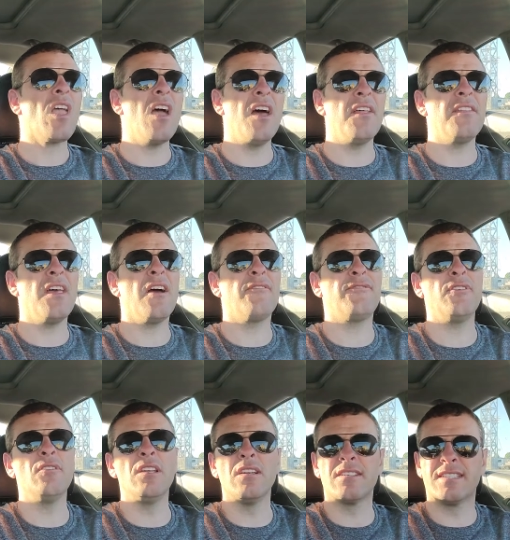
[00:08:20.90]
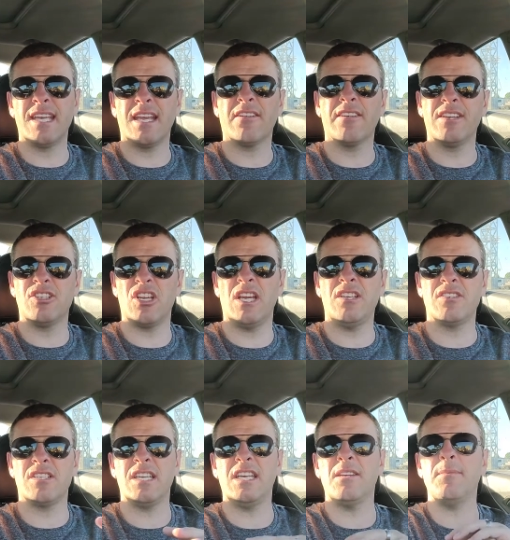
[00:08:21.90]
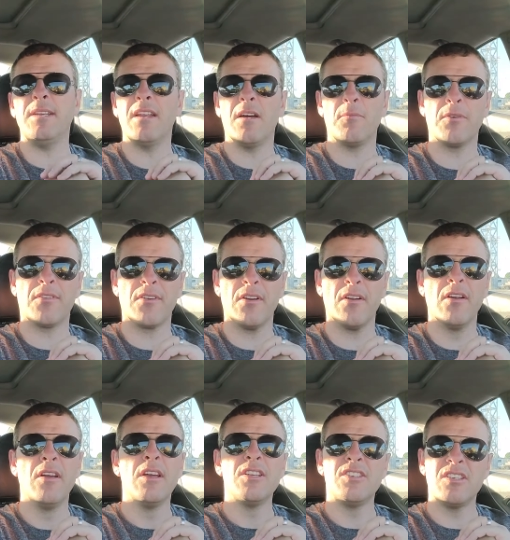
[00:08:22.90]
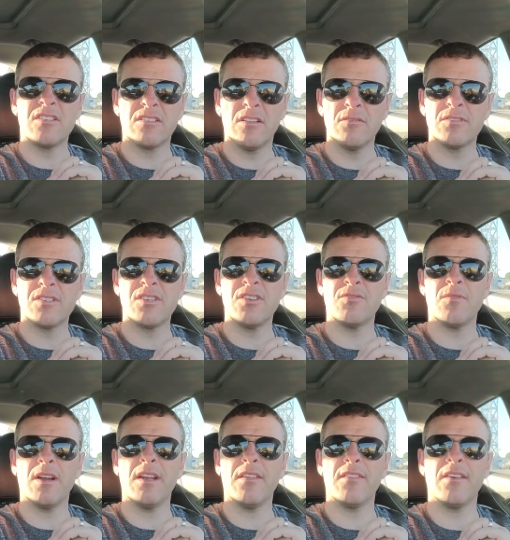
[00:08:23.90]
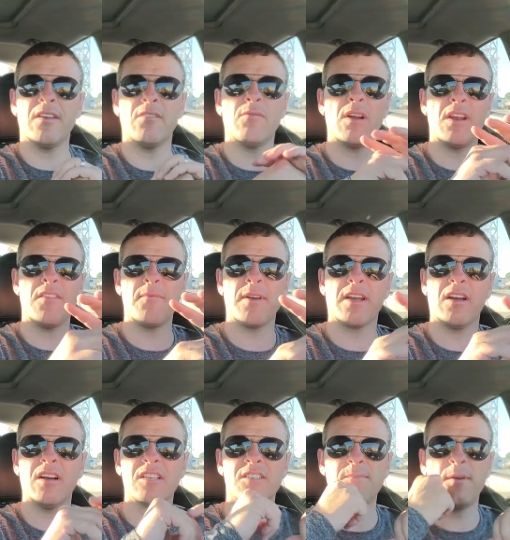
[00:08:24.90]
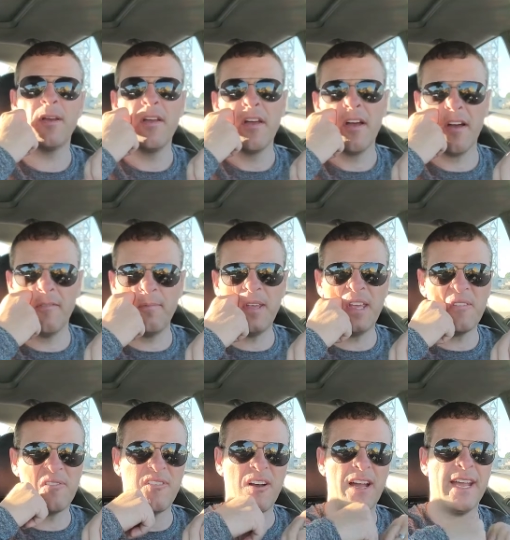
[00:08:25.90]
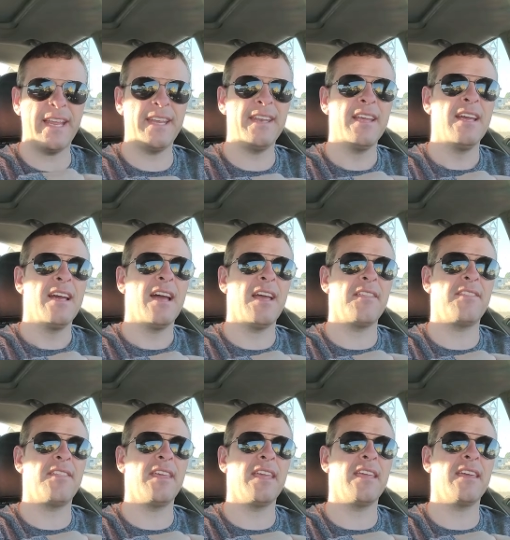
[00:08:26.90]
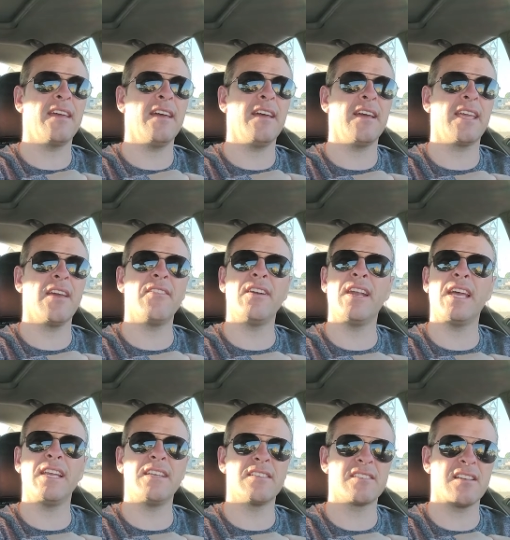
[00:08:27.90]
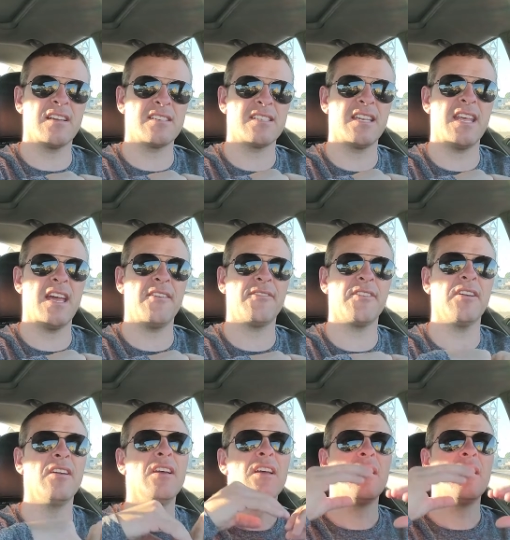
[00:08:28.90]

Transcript: a, a, few little tinkering changes need to be done with her. She's close. She's right on the right on the cusp of being fine. I think uh, Kevin and I discussed it after